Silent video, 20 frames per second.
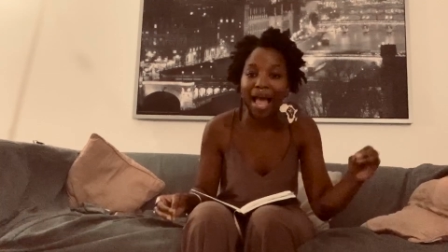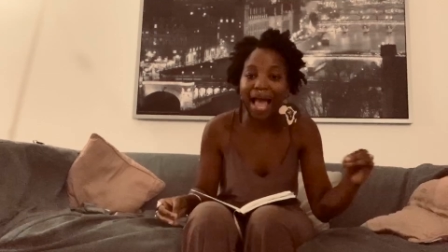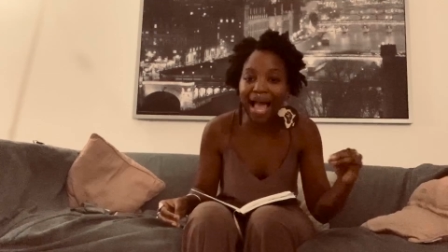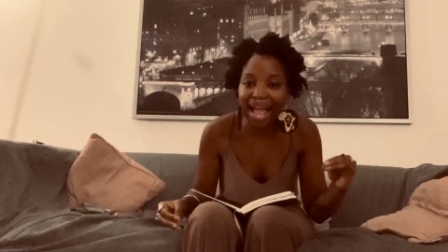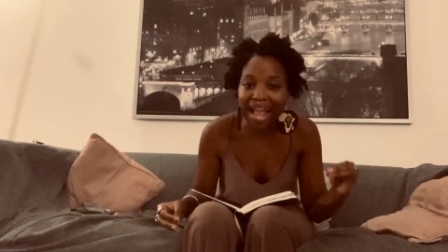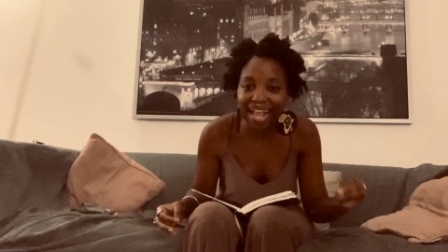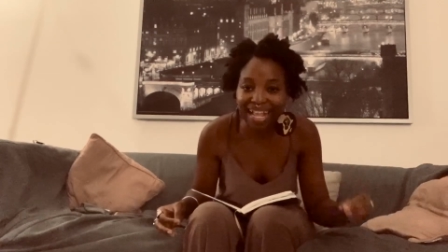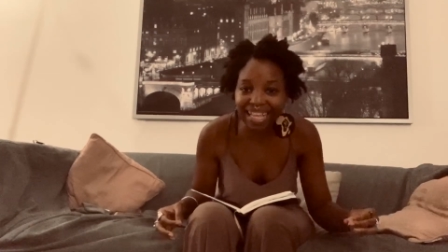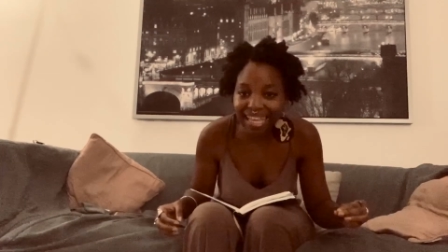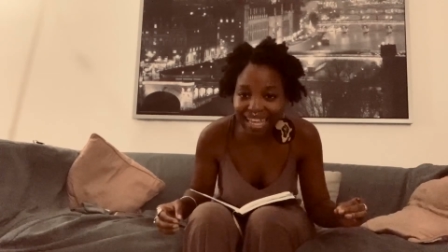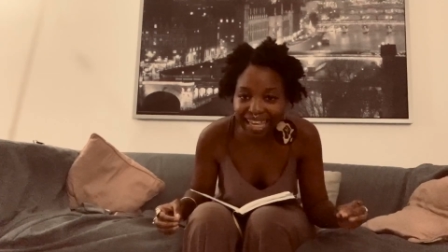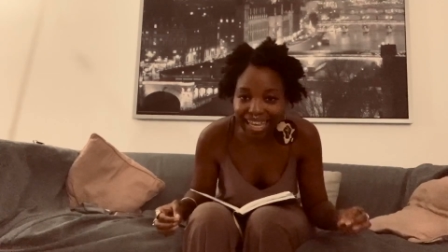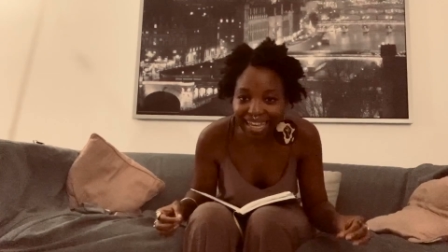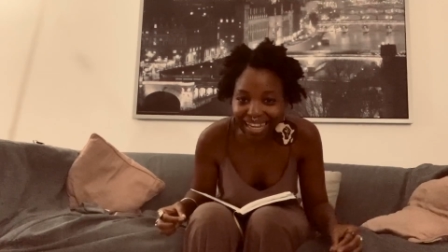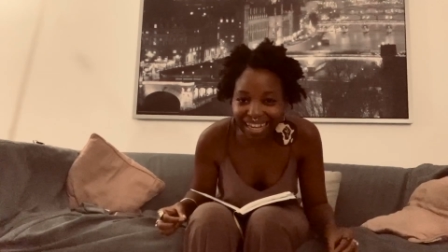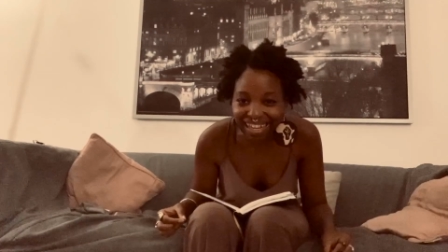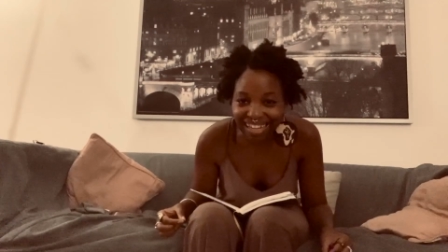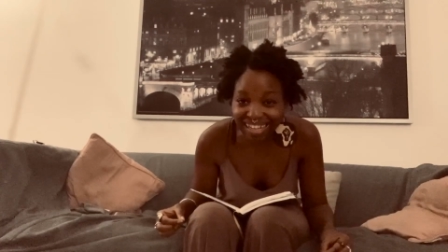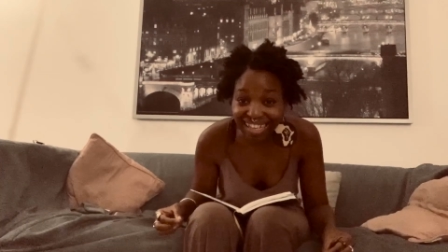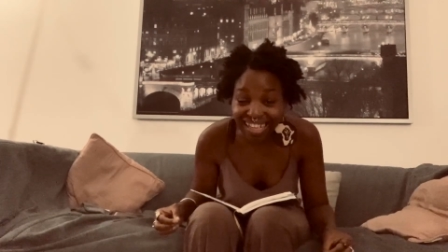
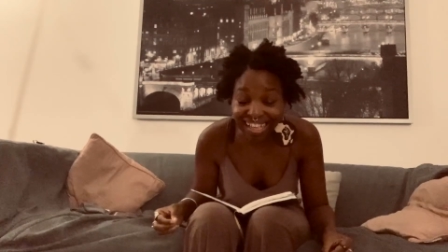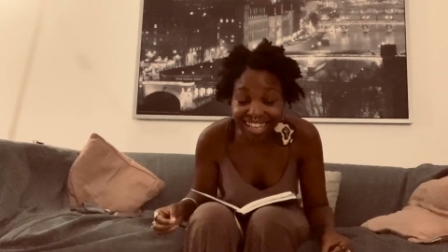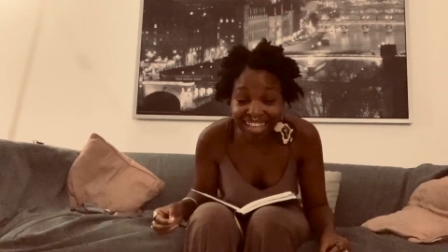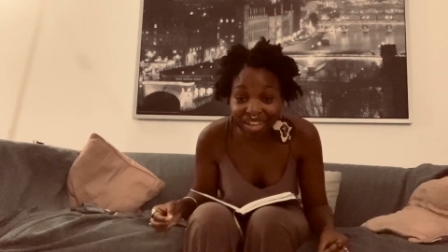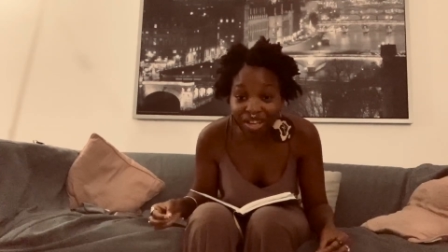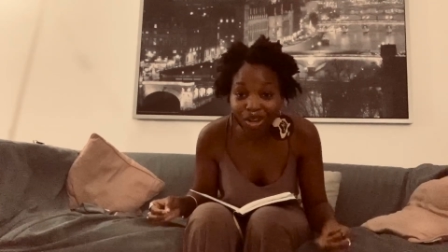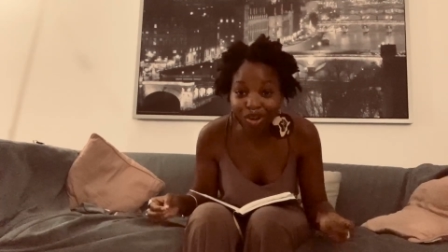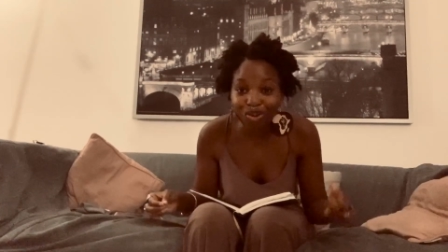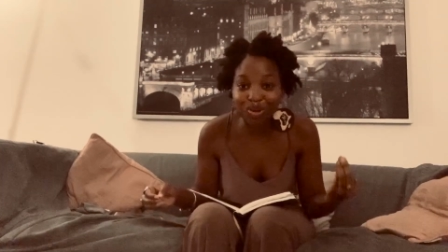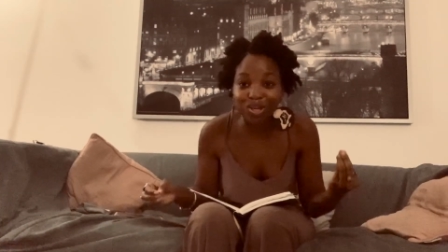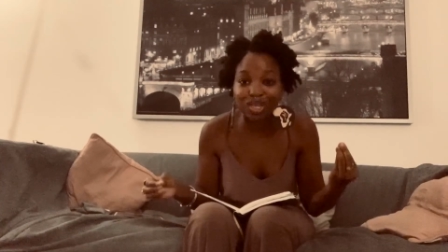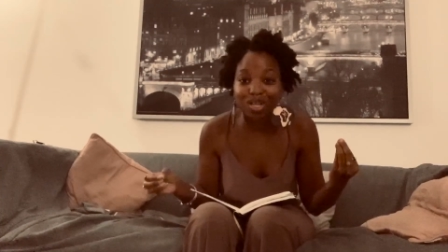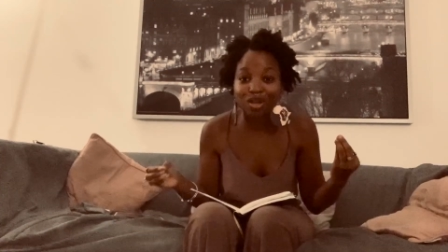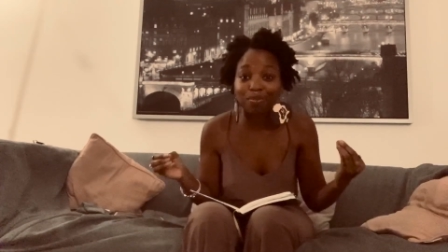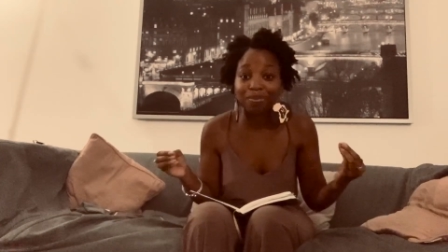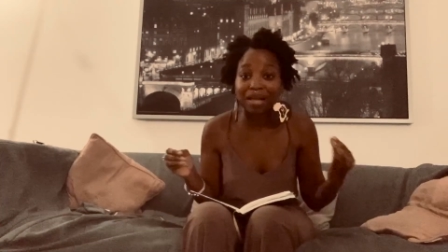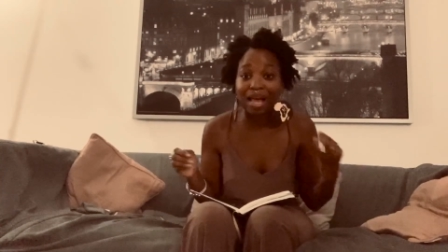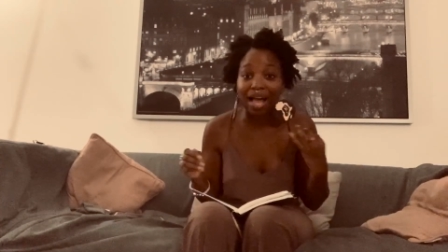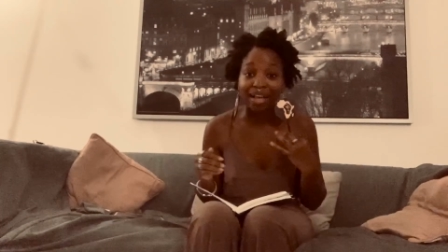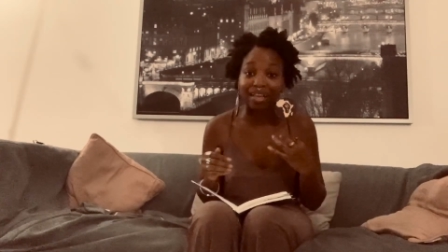packing. When you're
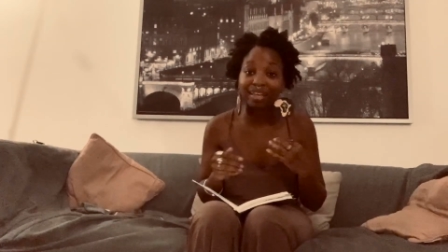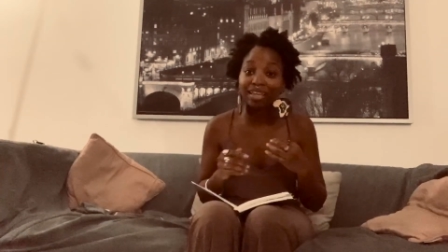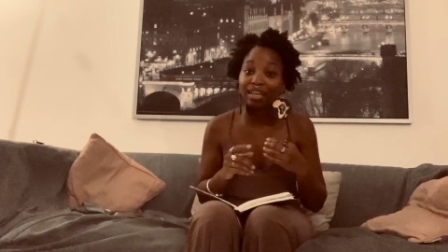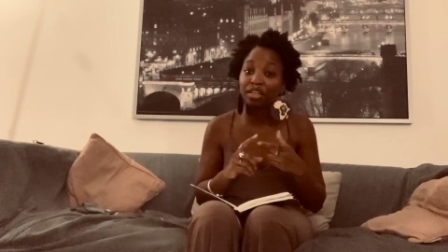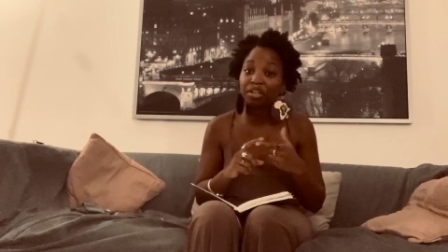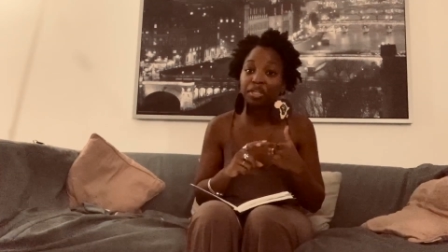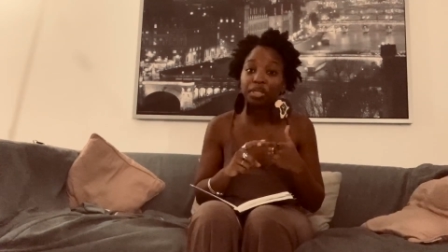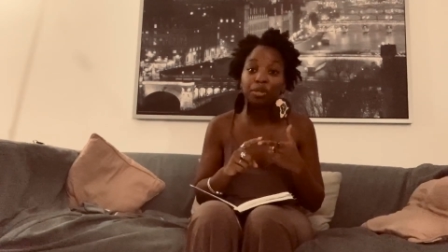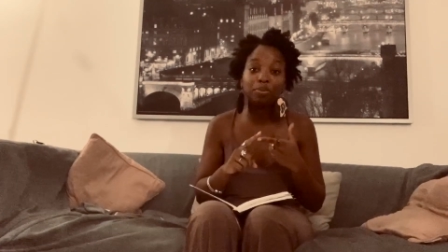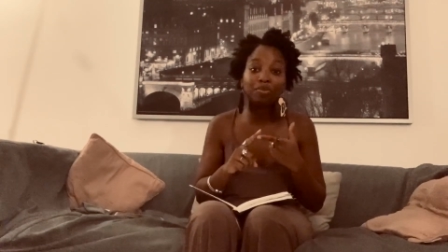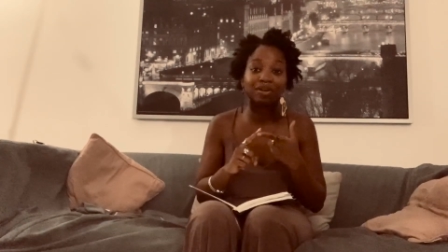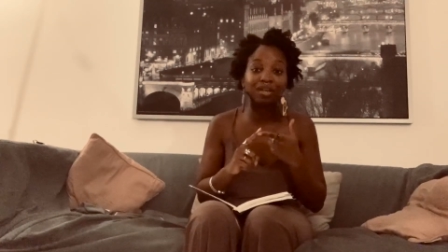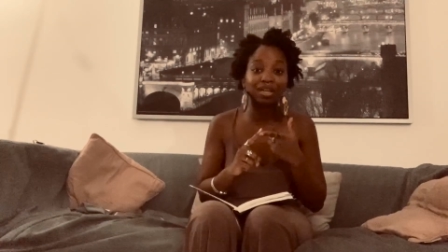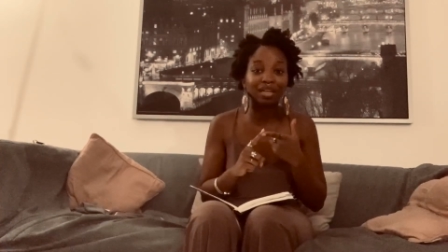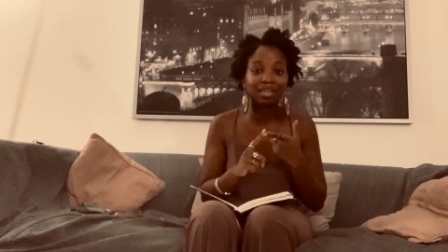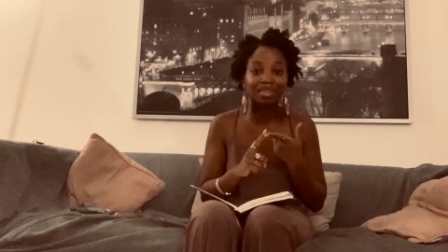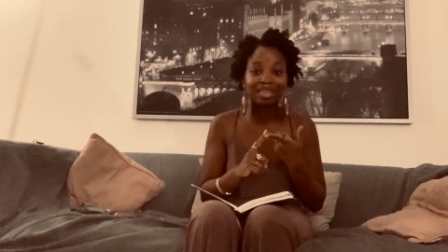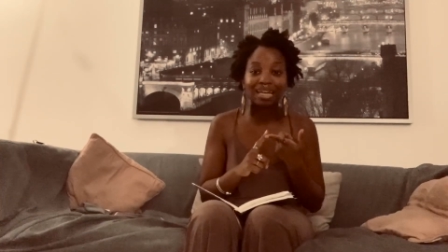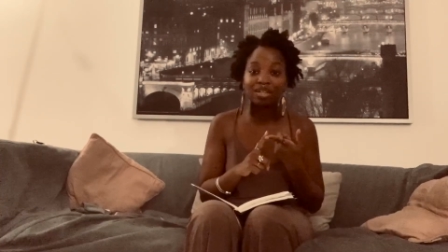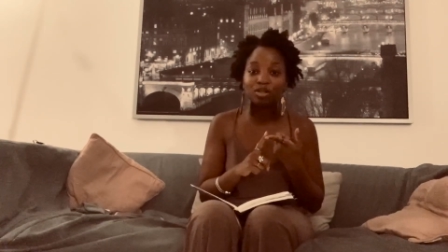packing, you want to
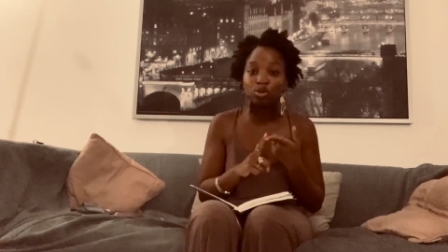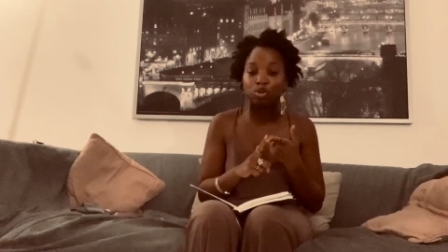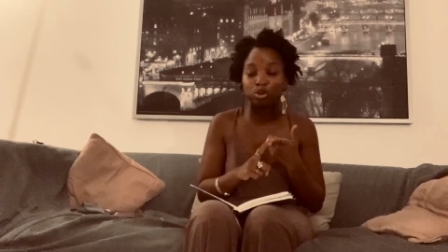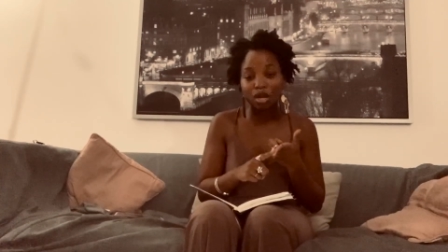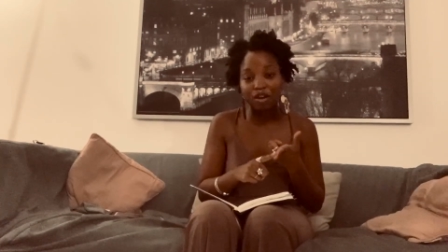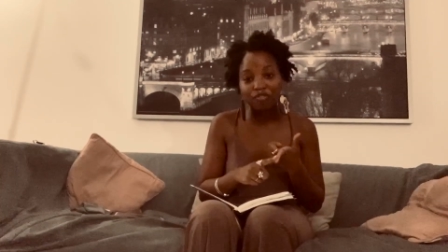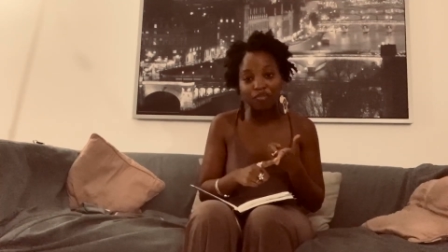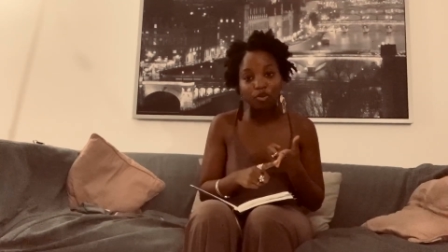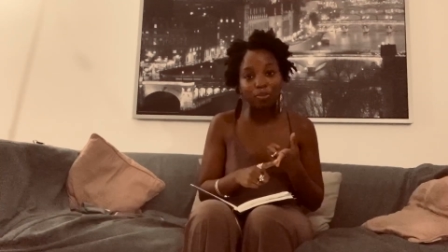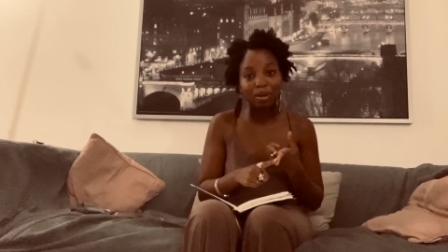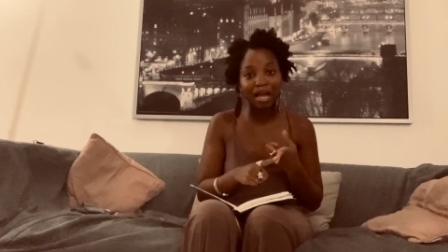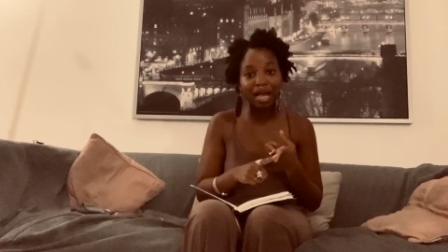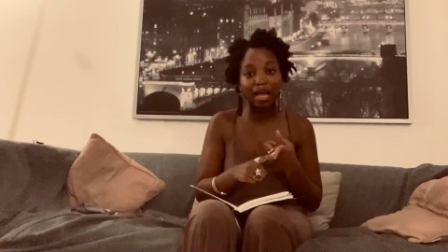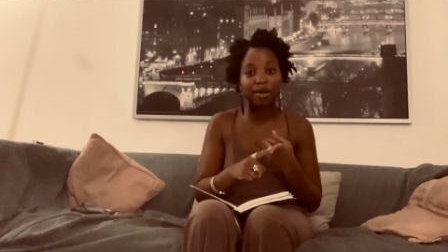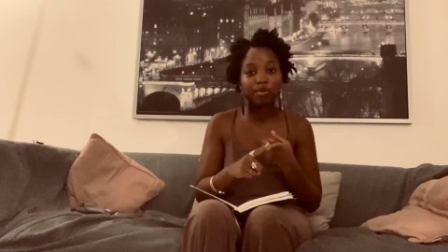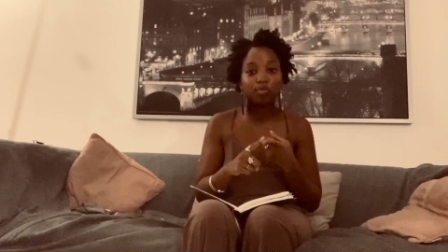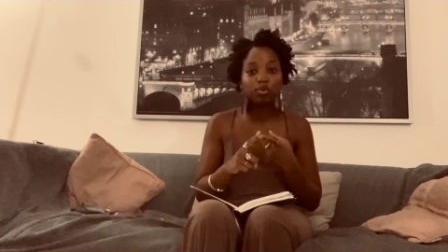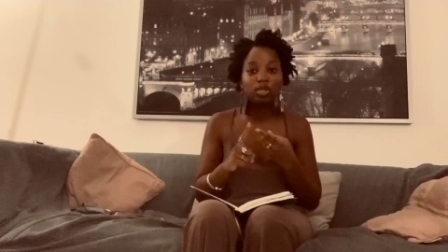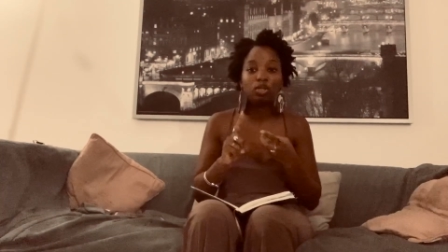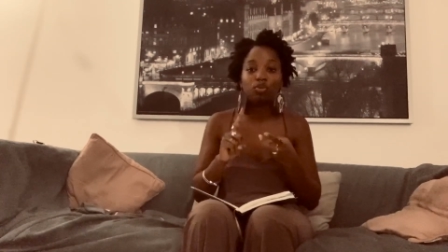get that new duffel bag.
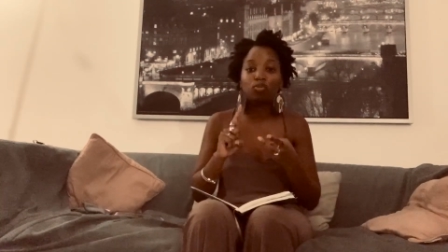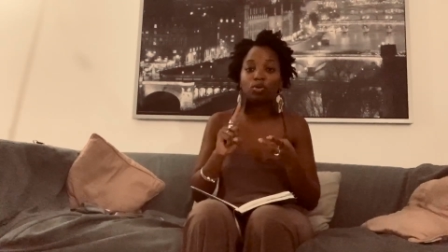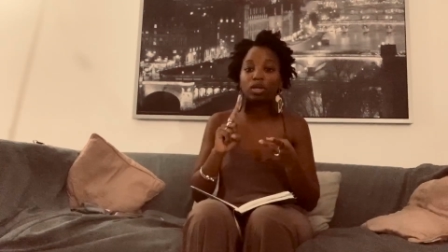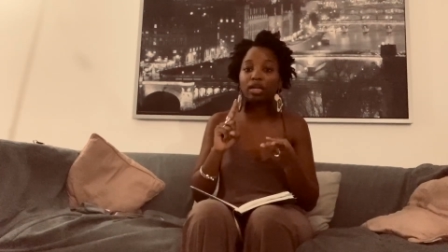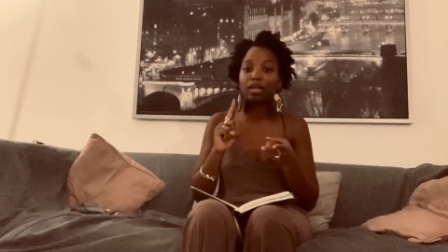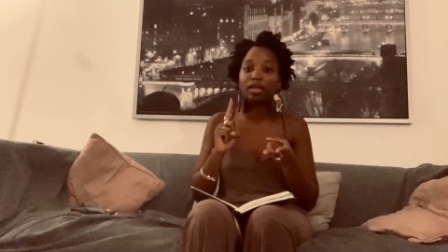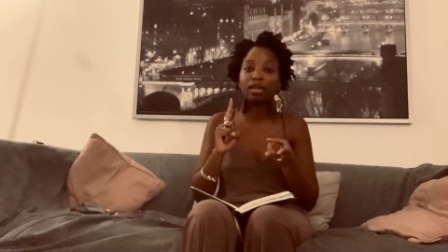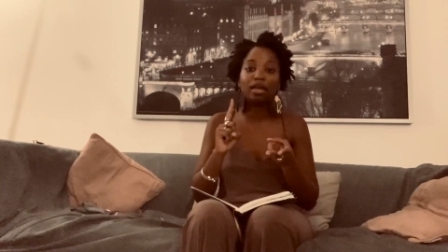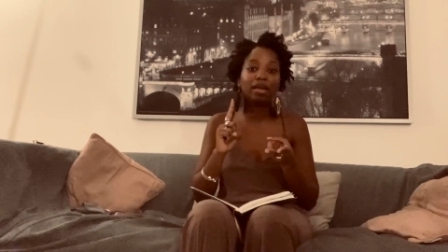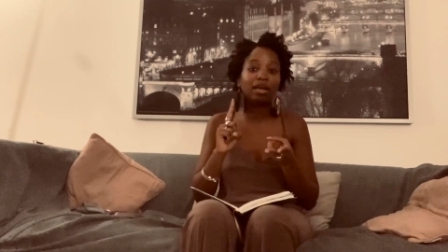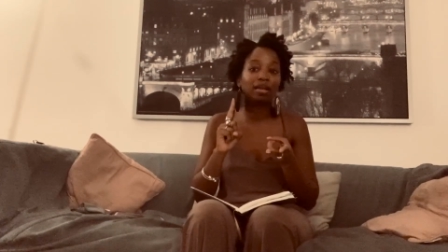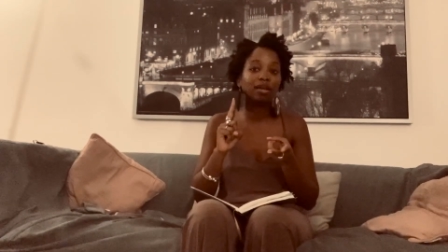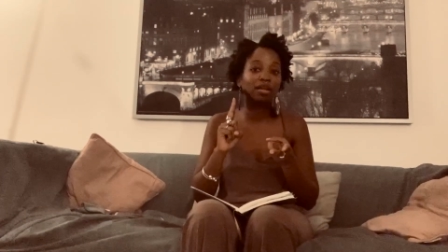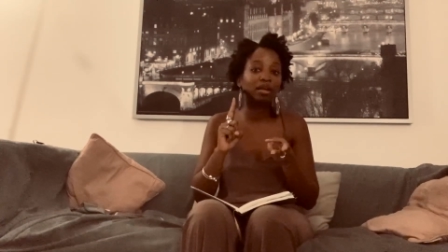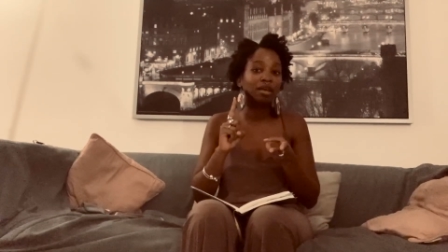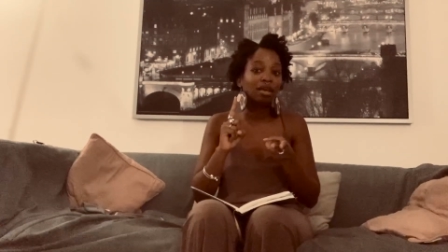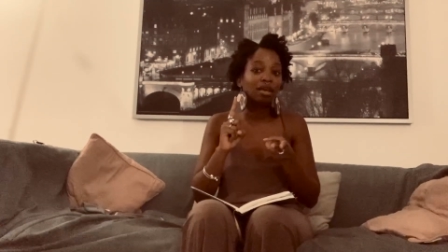When you want to get,